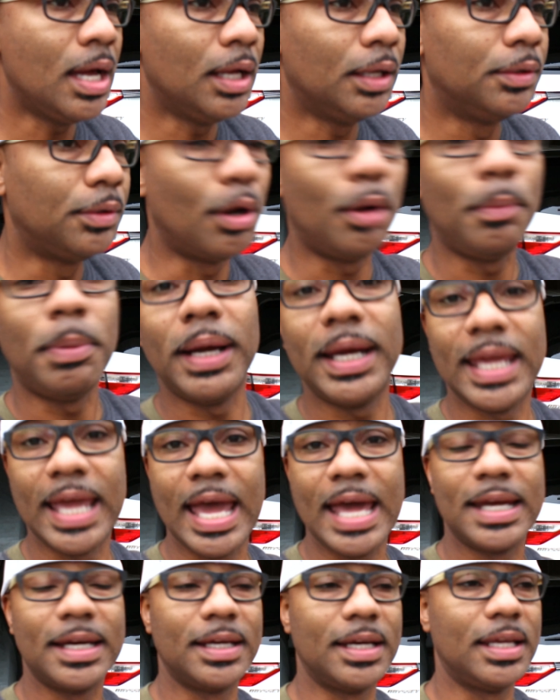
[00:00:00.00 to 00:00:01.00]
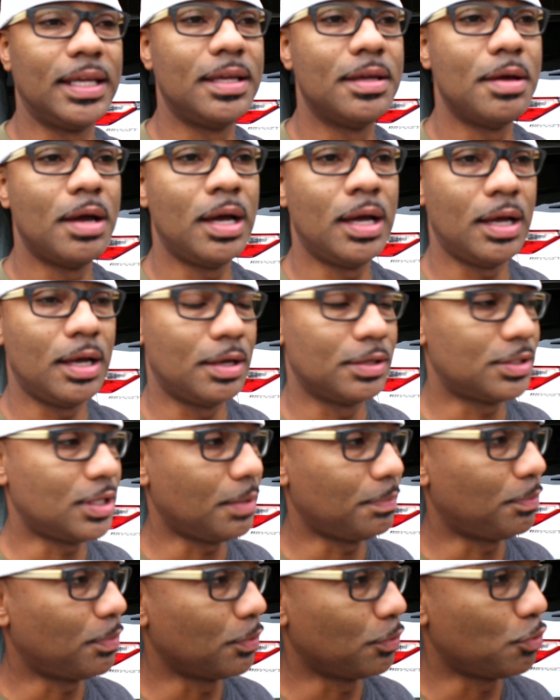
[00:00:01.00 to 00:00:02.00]
nobody had any
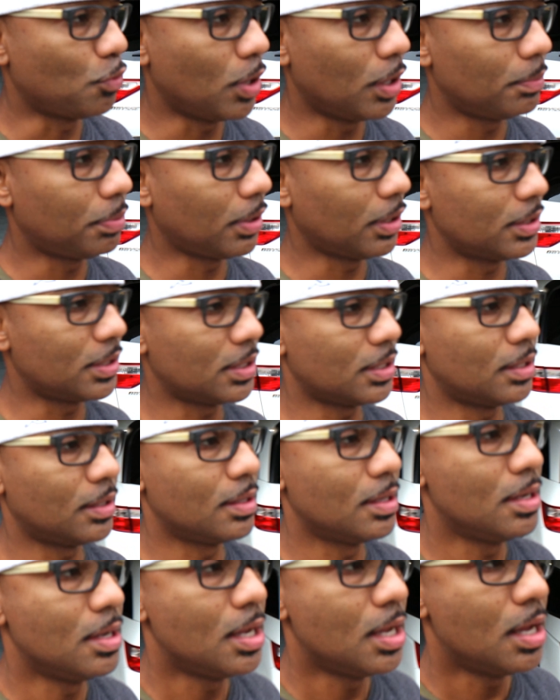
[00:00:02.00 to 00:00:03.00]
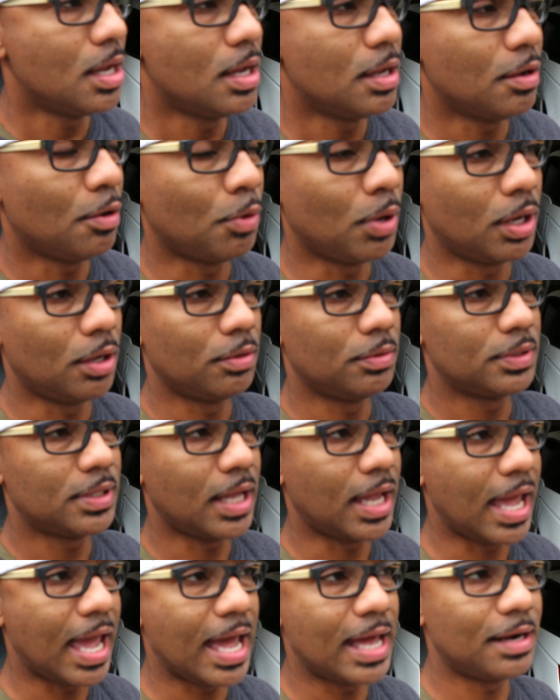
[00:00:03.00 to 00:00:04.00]
except with one person. Well,
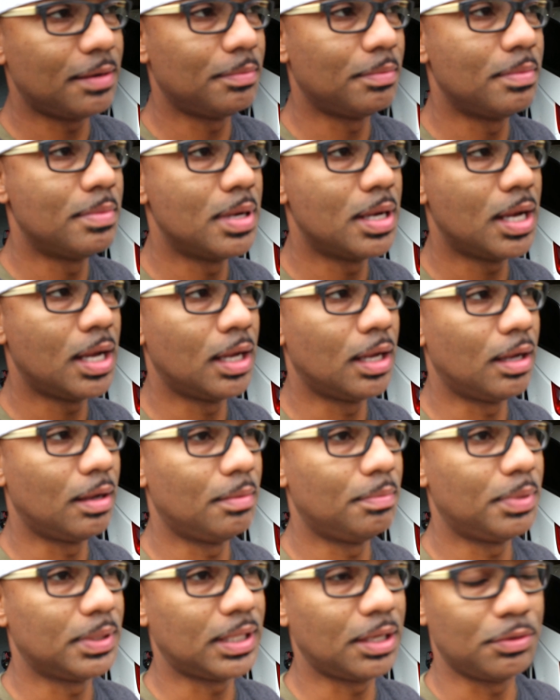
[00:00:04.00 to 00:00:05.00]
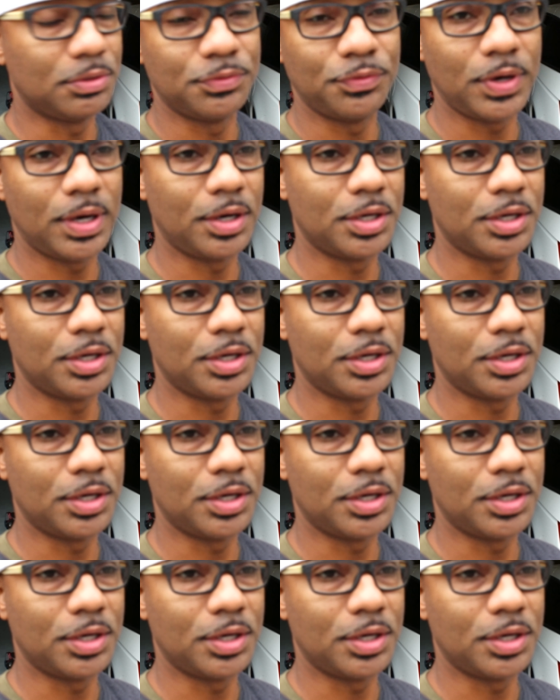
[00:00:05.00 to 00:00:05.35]
they had them, but they was very